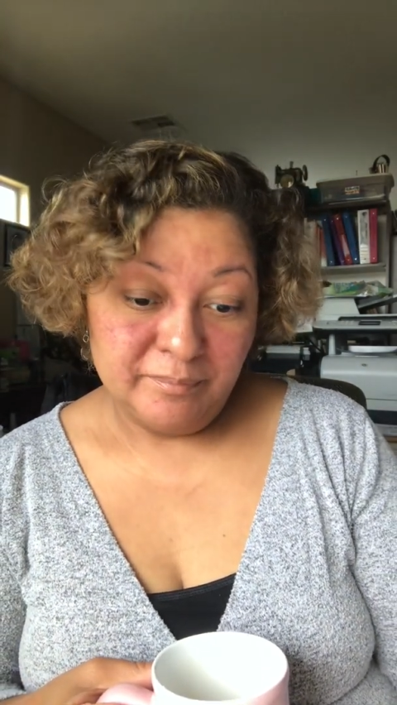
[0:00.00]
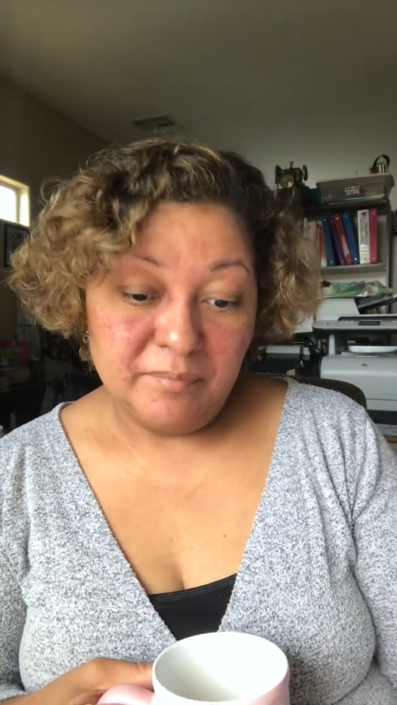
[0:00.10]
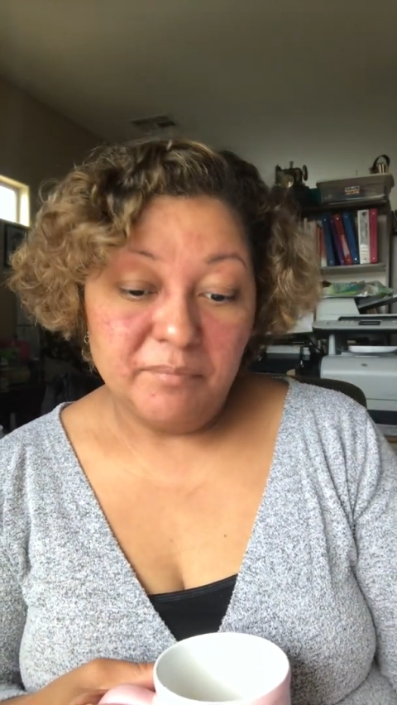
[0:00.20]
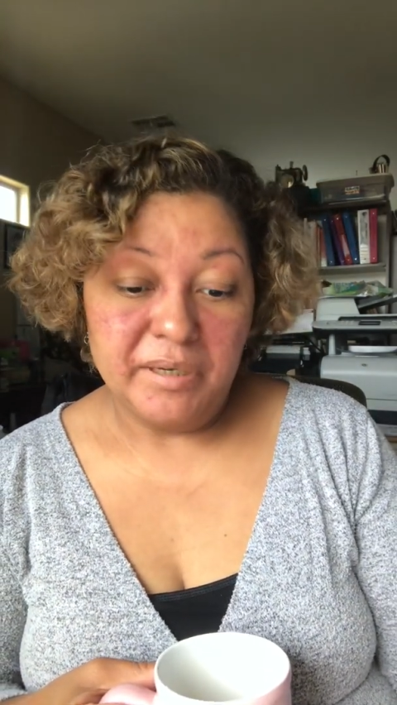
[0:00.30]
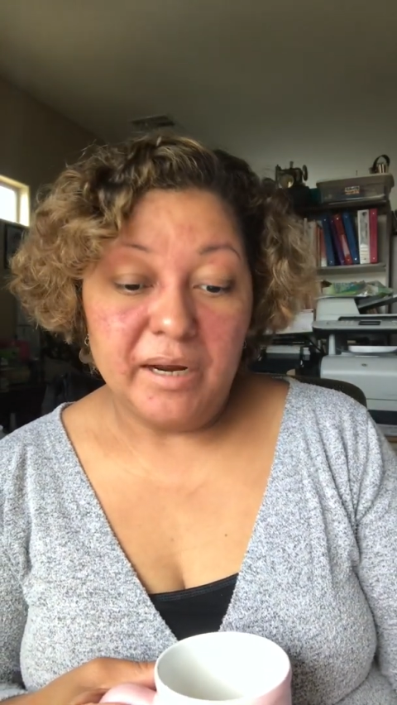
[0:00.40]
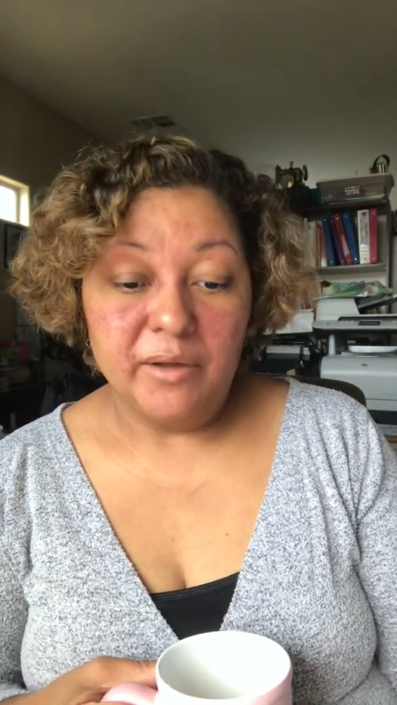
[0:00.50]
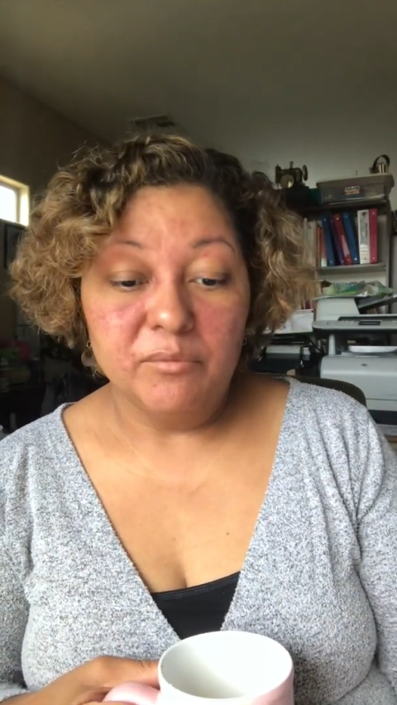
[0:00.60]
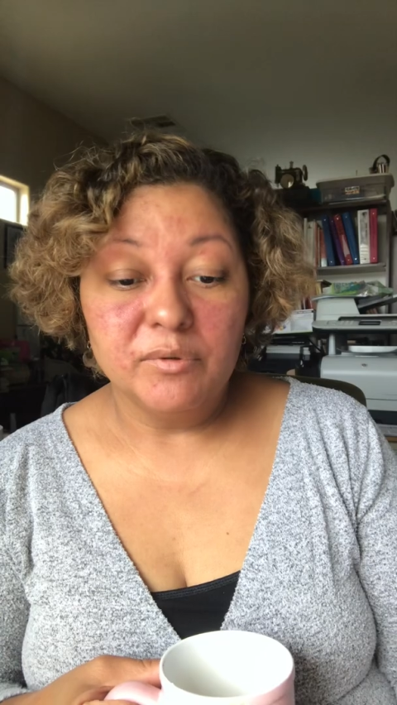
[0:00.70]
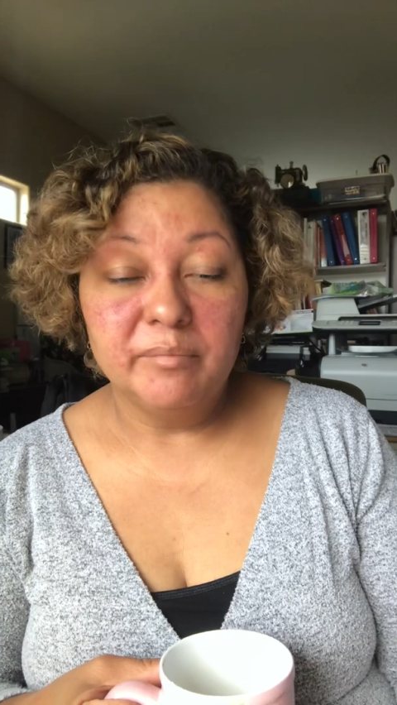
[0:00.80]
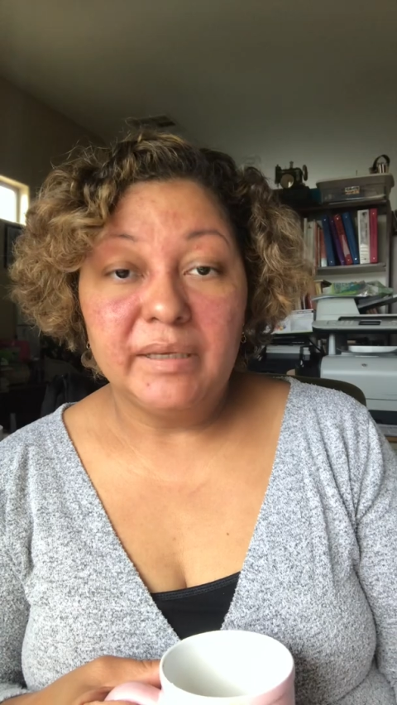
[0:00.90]
but I
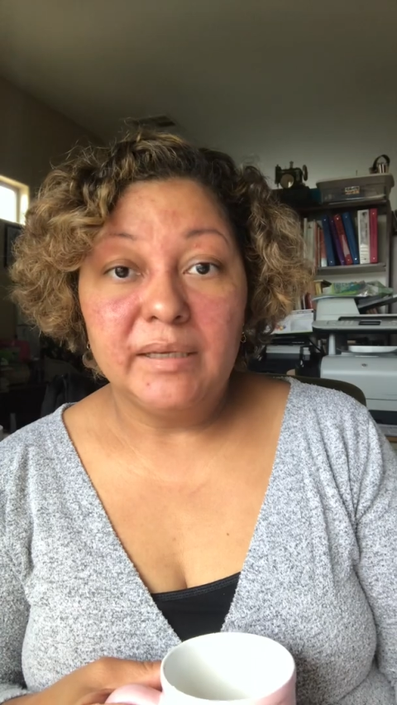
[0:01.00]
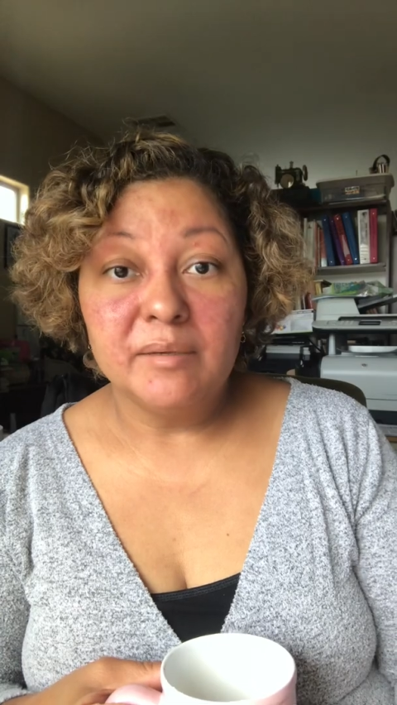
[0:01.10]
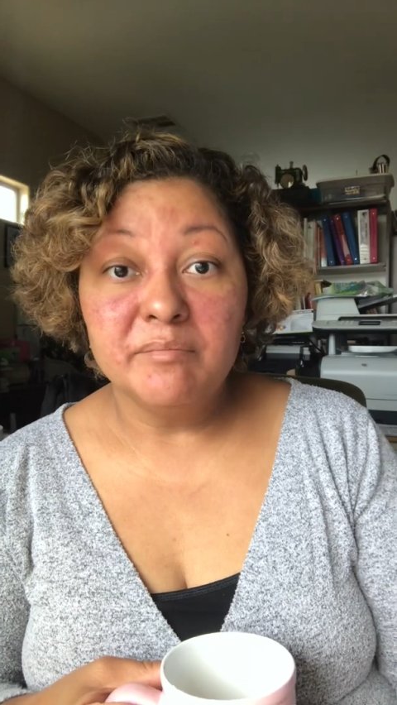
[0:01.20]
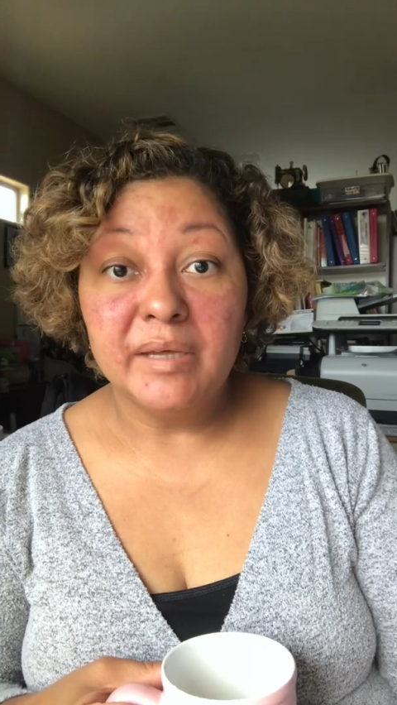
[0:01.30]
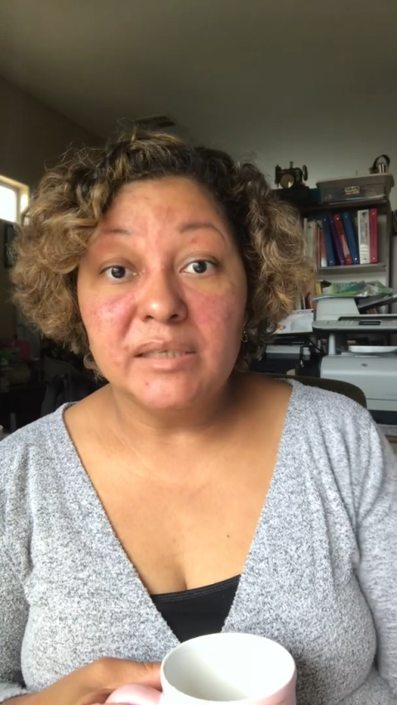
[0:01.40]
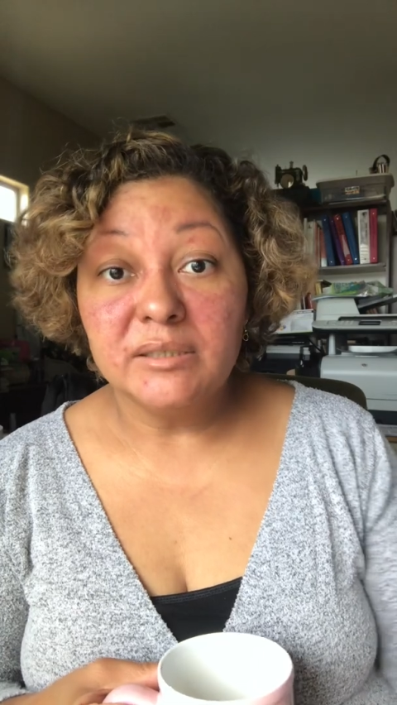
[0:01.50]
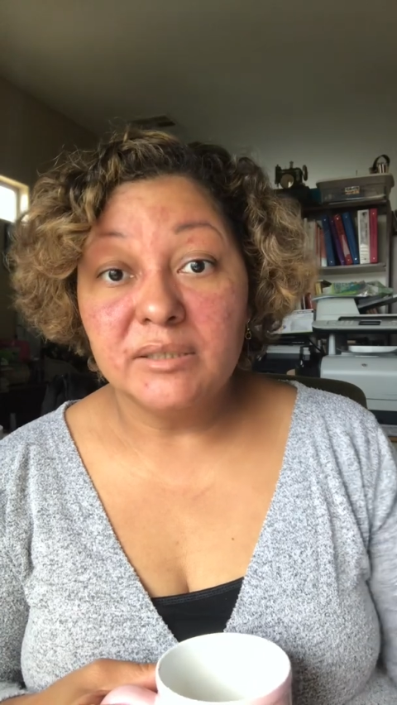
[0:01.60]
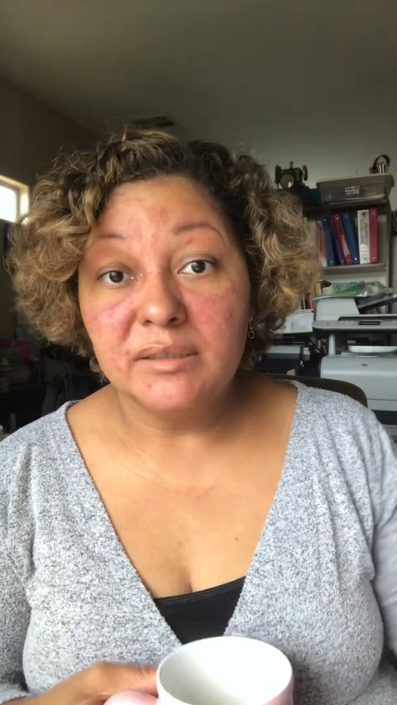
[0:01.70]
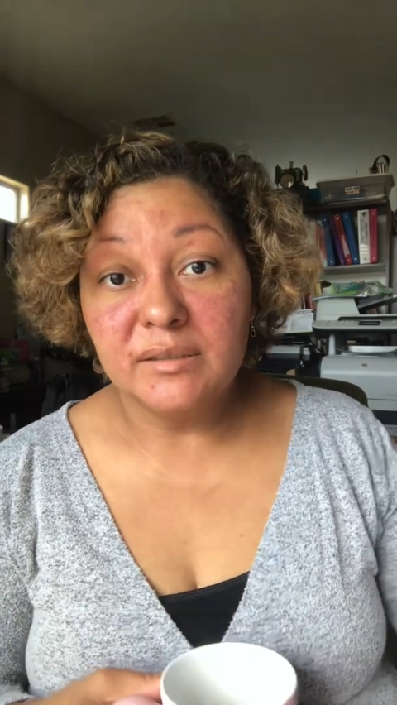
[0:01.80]
will be embellishing